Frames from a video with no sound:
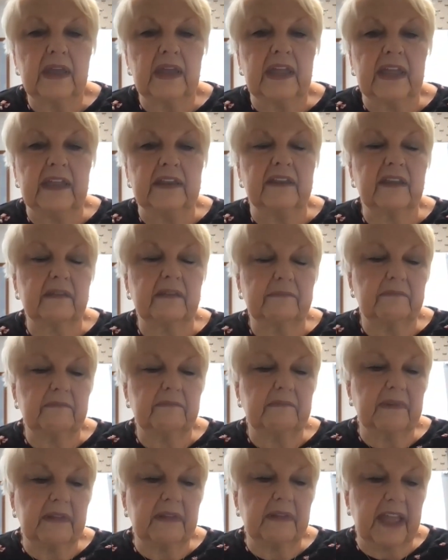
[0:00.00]
and to
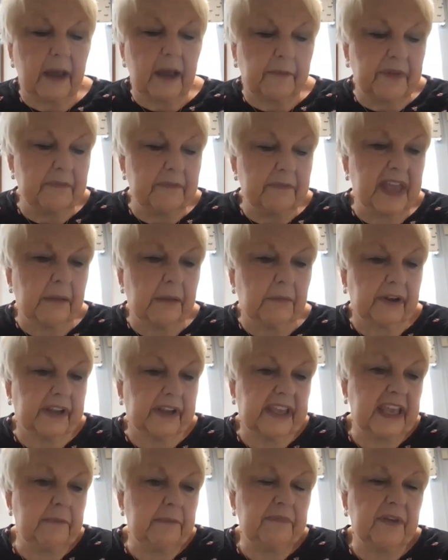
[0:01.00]
help them be able to
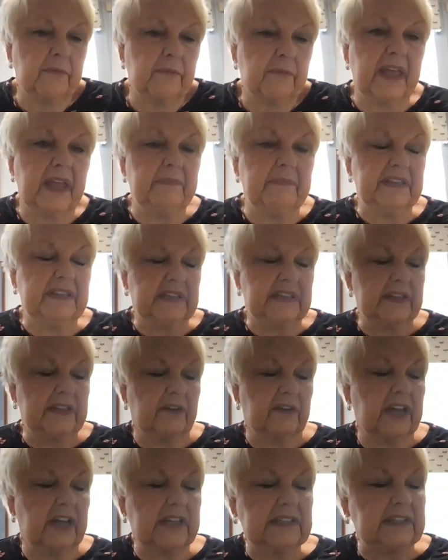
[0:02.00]
keep their babies in
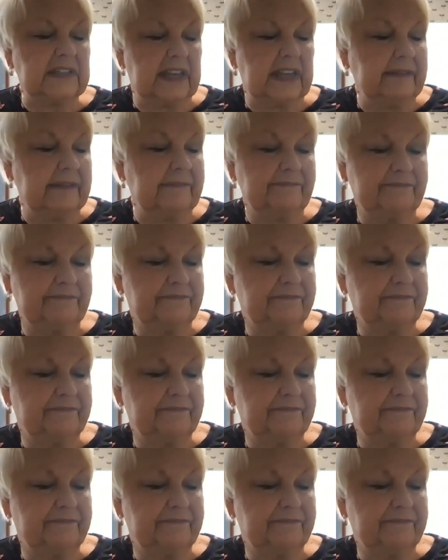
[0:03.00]
their custody.